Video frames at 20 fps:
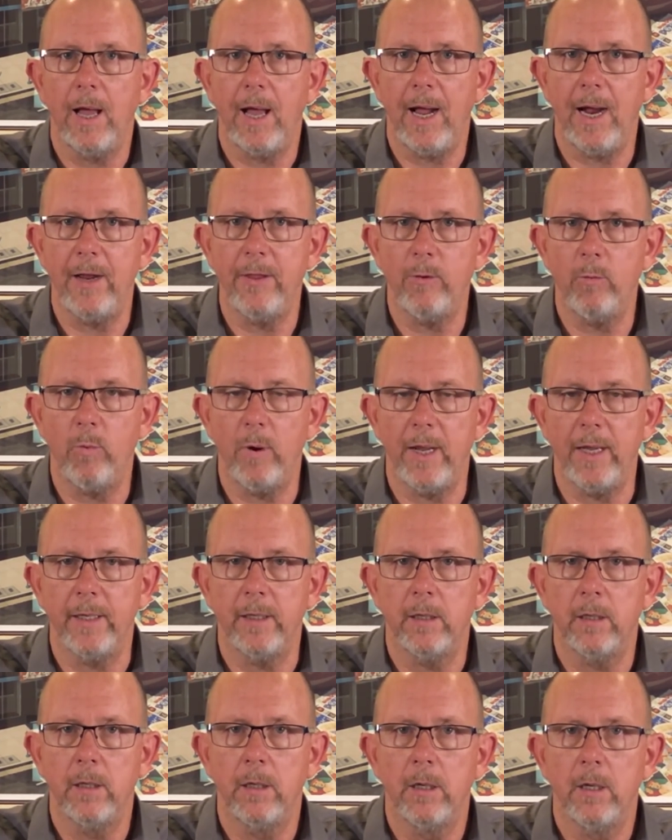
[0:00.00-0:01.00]
Either way,
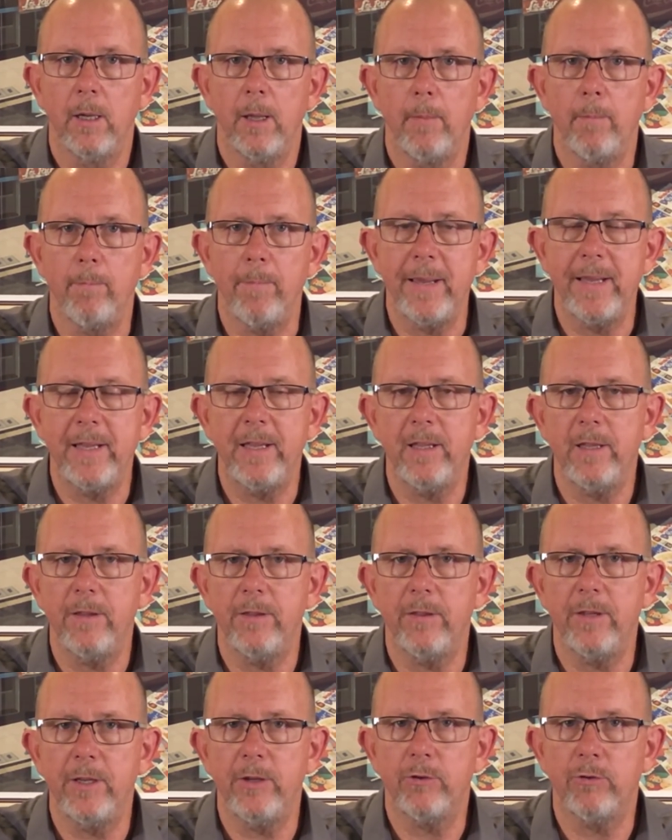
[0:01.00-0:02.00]

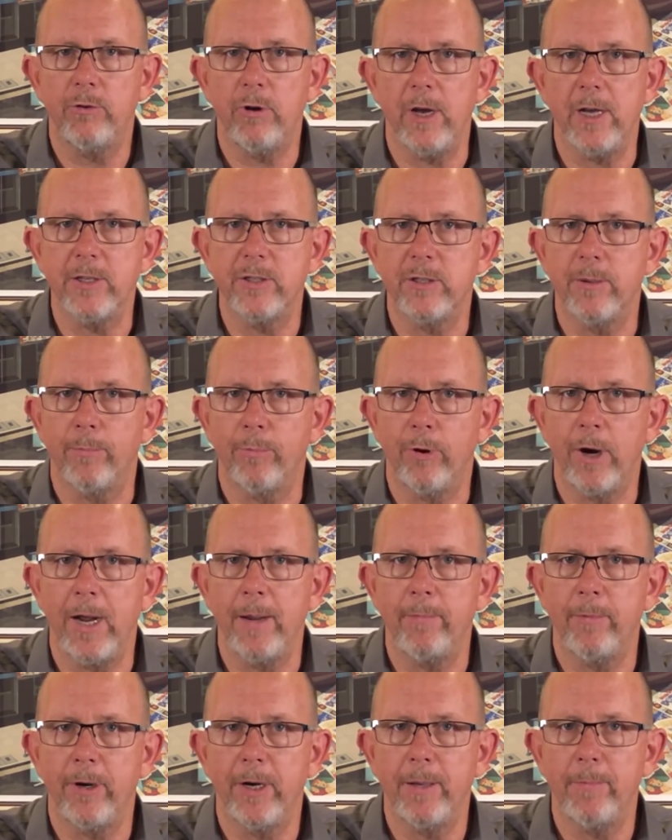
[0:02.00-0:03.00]
making the trust the
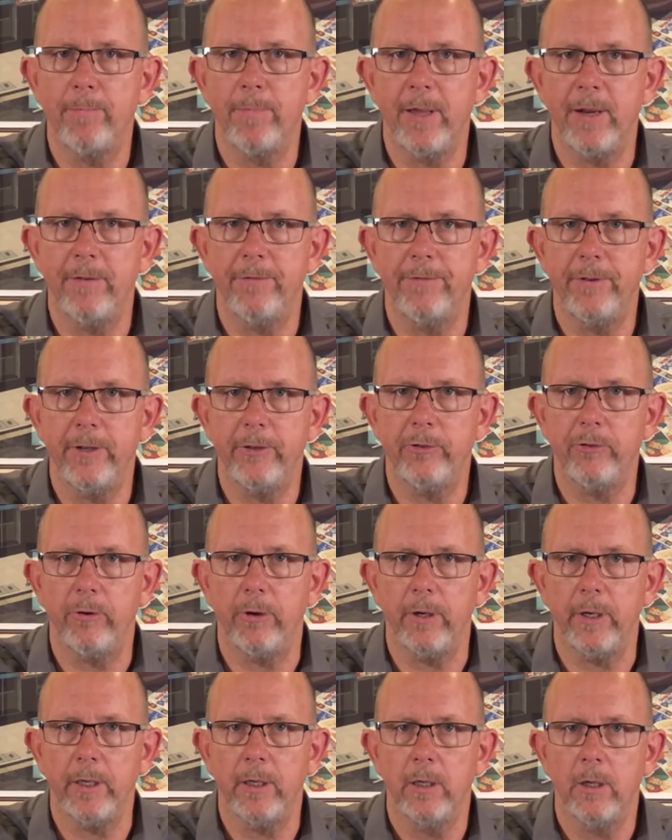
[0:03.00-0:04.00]
primary
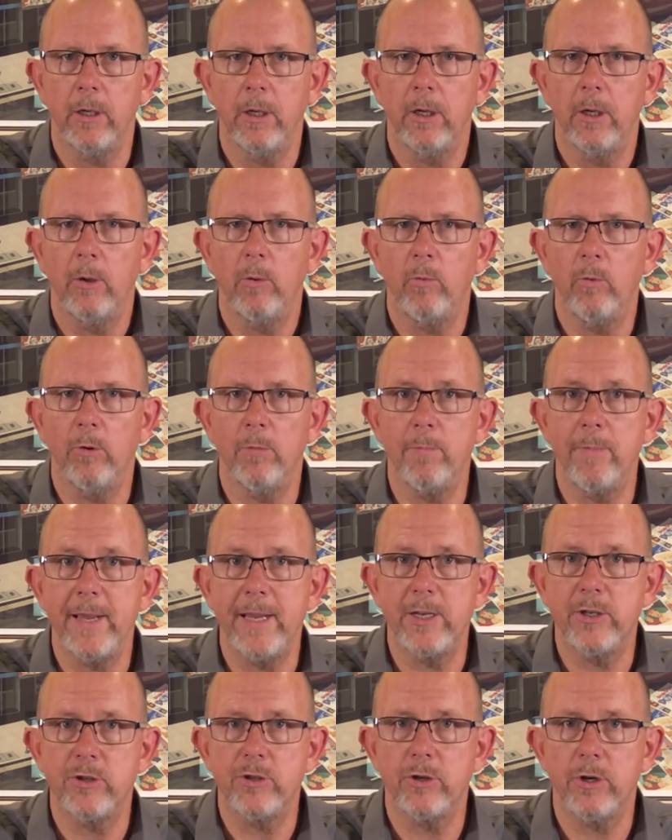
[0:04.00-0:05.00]
beneficiary will
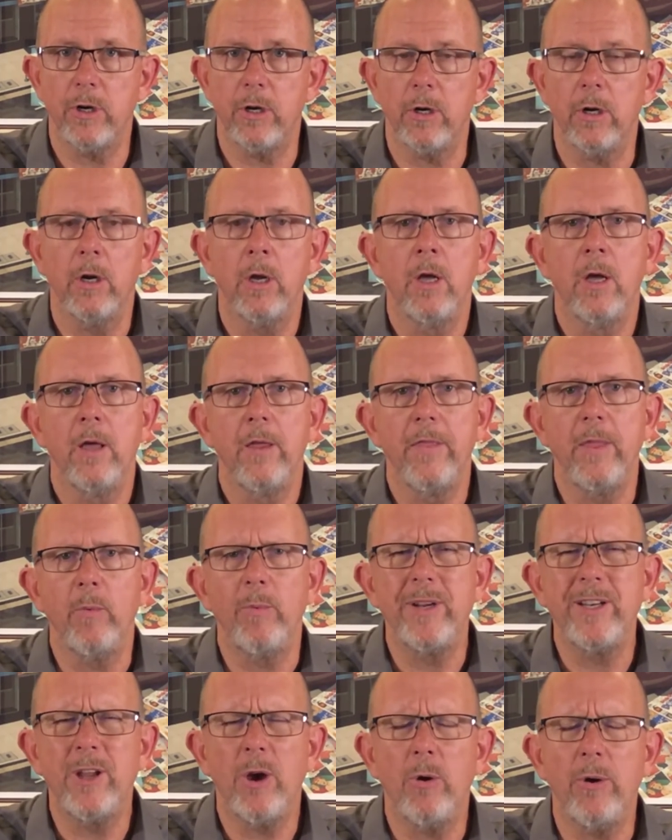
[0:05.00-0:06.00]
make sure that
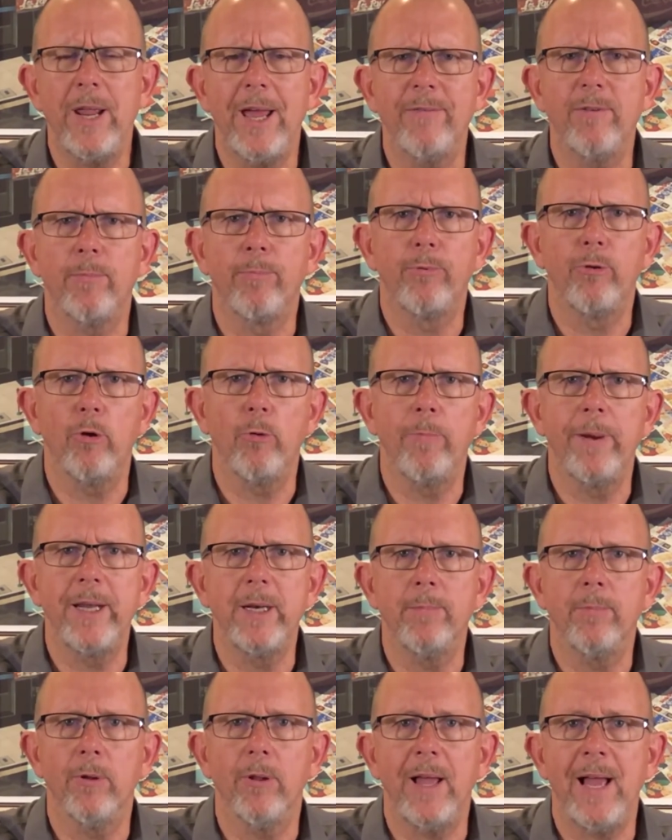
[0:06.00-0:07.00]
we don't have a
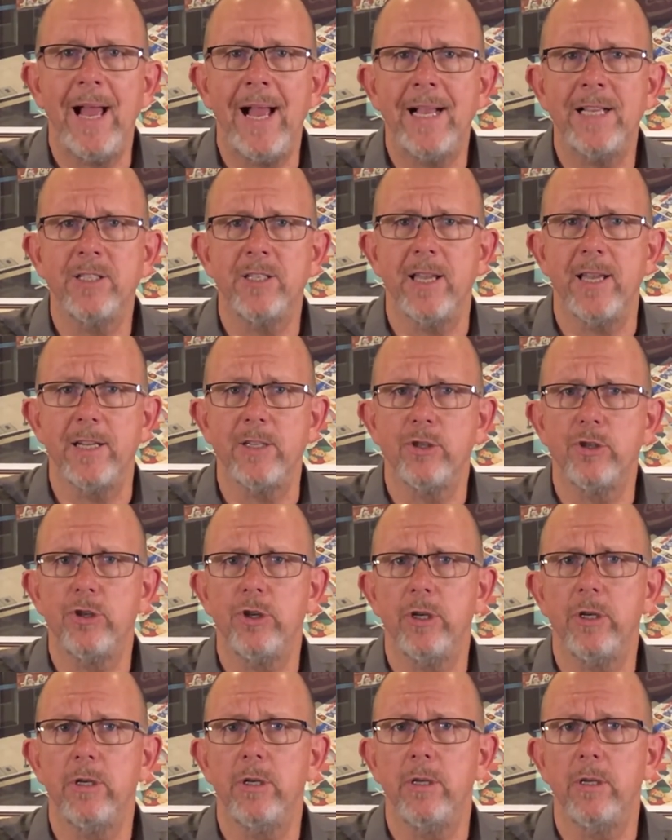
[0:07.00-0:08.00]
probatable asset
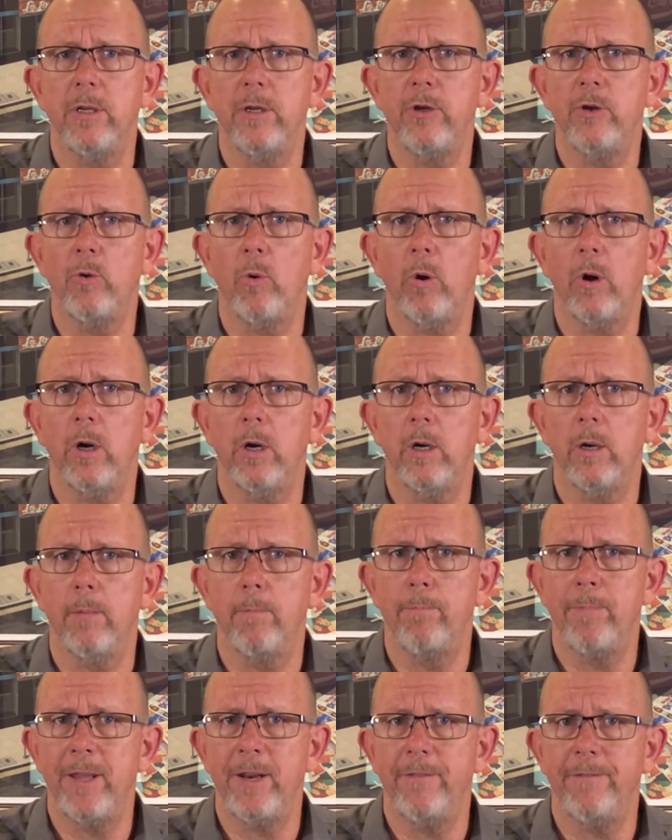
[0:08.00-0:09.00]
should your
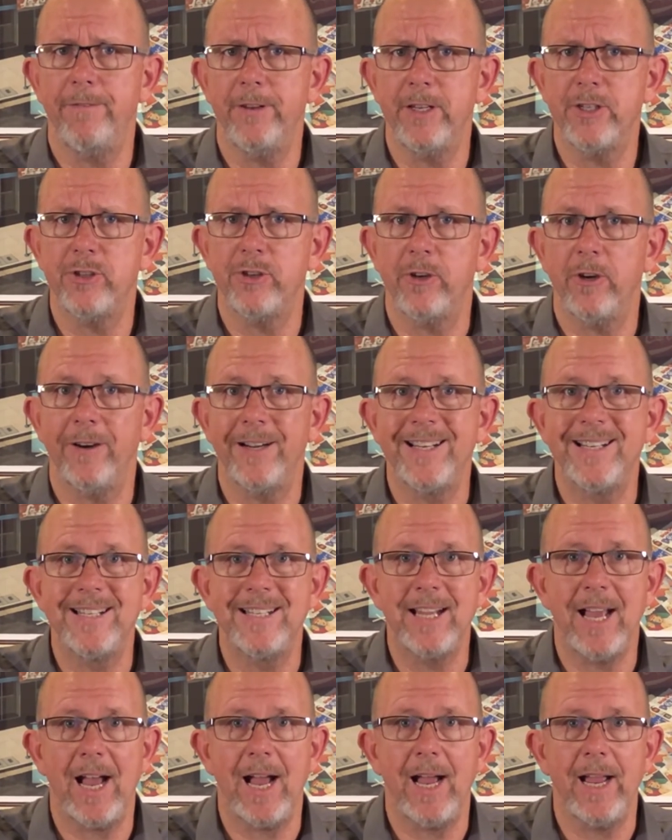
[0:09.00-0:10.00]
beneficiary
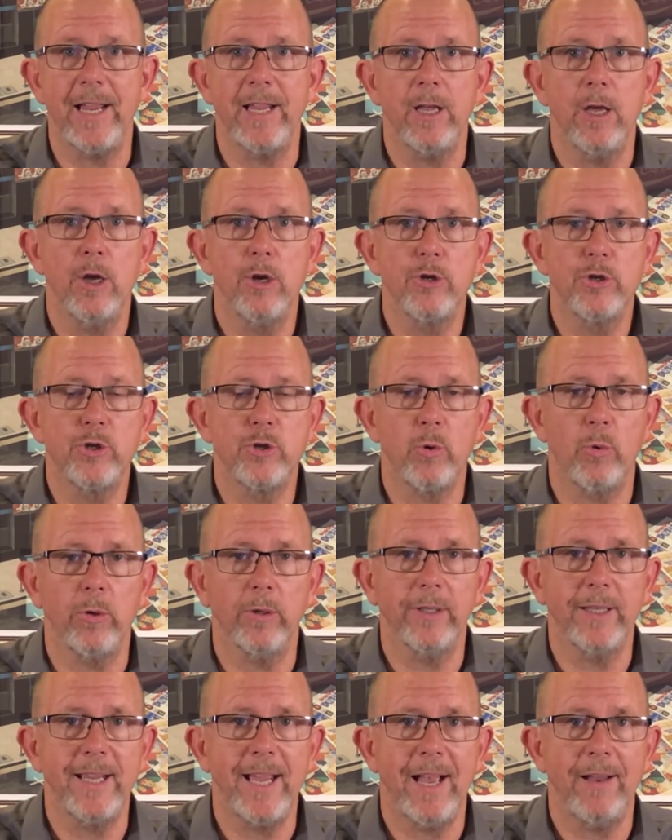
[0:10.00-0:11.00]
die
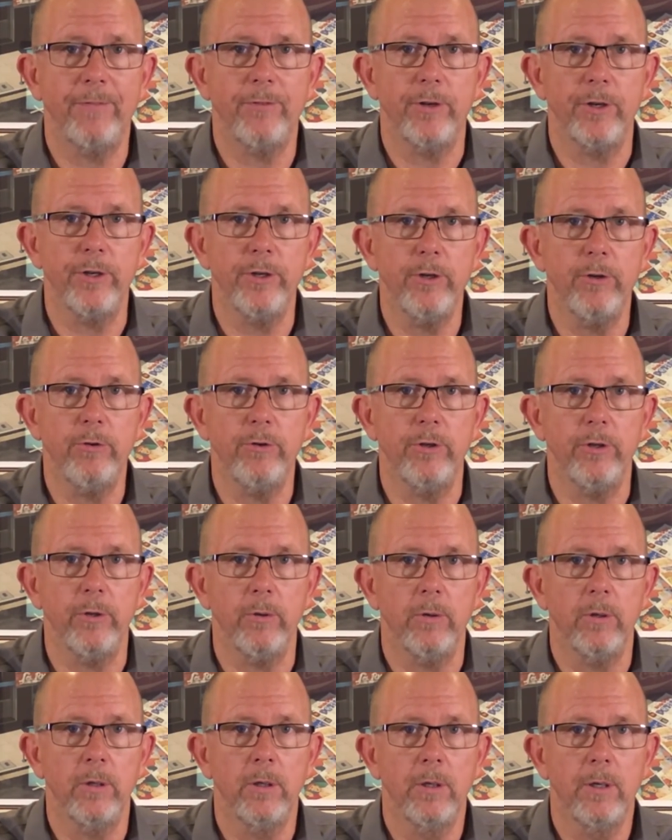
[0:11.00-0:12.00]
shortly after you do,